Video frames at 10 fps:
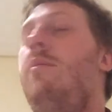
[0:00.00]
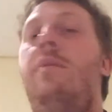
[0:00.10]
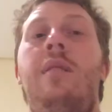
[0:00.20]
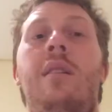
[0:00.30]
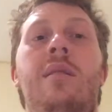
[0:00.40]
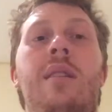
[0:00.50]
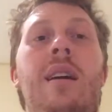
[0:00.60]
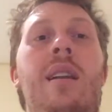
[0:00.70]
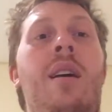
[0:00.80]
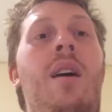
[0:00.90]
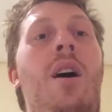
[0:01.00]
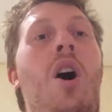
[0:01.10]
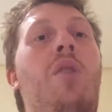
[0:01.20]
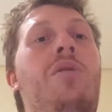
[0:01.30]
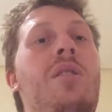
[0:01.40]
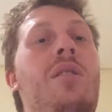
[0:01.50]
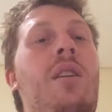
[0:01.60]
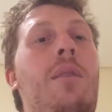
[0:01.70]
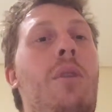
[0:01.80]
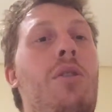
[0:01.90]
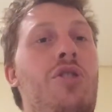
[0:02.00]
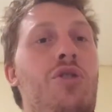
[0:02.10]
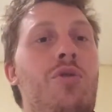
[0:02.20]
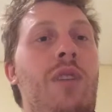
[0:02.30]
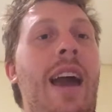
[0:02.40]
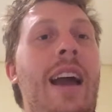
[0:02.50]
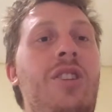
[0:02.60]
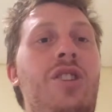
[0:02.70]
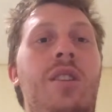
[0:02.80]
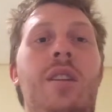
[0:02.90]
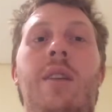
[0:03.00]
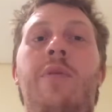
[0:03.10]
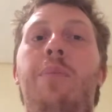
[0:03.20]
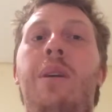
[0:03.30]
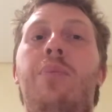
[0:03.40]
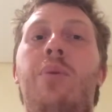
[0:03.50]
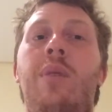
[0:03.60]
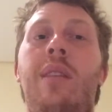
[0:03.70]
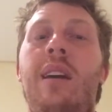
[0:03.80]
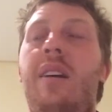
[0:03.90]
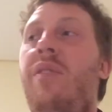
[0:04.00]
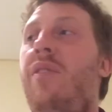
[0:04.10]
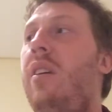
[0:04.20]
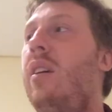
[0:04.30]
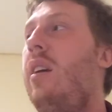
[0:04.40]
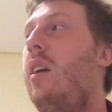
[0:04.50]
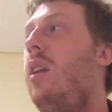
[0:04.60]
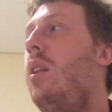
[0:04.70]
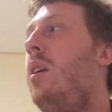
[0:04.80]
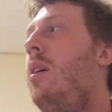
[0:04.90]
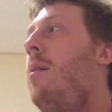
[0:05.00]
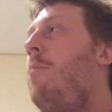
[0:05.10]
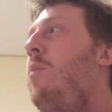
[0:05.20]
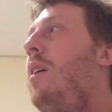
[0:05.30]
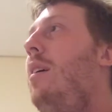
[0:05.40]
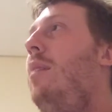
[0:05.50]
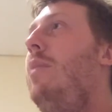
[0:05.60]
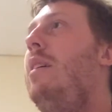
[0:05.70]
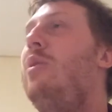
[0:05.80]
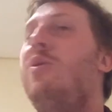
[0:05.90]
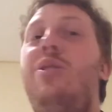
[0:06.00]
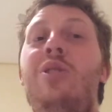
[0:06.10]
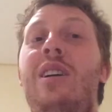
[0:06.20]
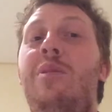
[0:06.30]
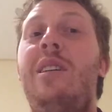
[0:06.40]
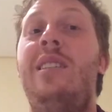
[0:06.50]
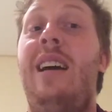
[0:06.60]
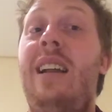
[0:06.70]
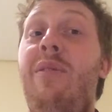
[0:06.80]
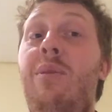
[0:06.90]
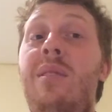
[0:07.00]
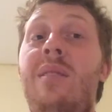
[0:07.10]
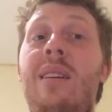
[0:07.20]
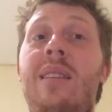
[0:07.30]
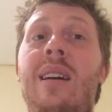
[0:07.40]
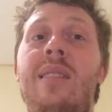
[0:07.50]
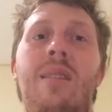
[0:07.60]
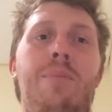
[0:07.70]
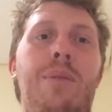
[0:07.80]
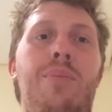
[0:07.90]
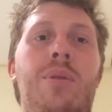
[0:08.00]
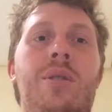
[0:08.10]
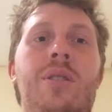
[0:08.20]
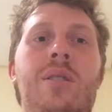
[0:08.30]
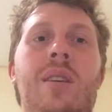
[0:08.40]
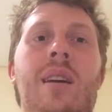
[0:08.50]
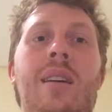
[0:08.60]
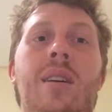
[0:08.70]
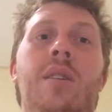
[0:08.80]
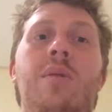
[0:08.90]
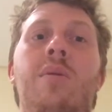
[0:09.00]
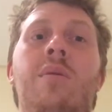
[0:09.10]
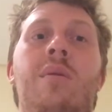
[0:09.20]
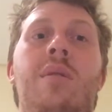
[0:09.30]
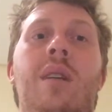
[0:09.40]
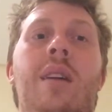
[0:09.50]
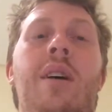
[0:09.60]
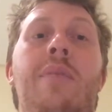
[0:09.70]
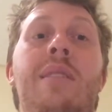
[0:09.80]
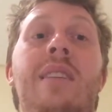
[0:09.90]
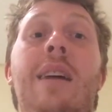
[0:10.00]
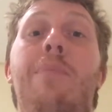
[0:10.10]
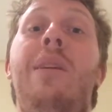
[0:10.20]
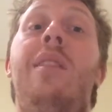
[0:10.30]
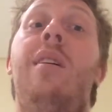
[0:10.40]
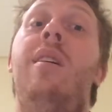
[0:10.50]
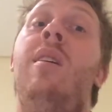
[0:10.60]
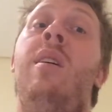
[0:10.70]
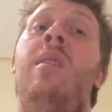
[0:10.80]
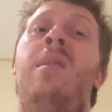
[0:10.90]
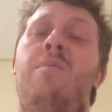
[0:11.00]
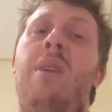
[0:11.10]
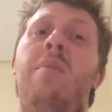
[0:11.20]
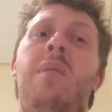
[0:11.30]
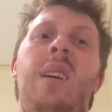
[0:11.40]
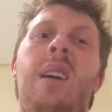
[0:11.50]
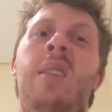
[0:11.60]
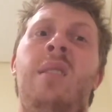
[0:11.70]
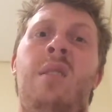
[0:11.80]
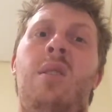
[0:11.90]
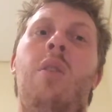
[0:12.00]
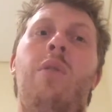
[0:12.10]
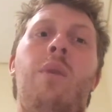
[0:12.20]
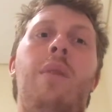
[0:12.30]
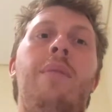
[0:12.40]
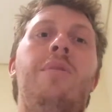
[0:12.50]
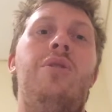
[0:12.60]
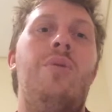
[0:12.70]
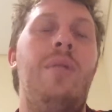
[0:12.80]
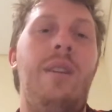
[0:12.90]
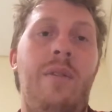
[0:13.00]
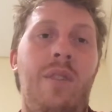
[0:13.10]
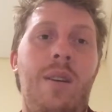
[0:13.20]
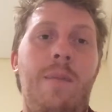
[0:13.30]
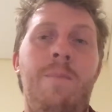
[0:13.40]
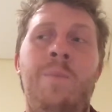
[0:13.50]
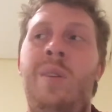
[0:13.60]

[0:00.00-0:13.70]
was I going to say? Oh, just the emotional reaction of the people when they can see again. It's sort of strange because not everyone's like that. Some people are just like, oh, I don't have my sight. But the probably overwhelming majority of them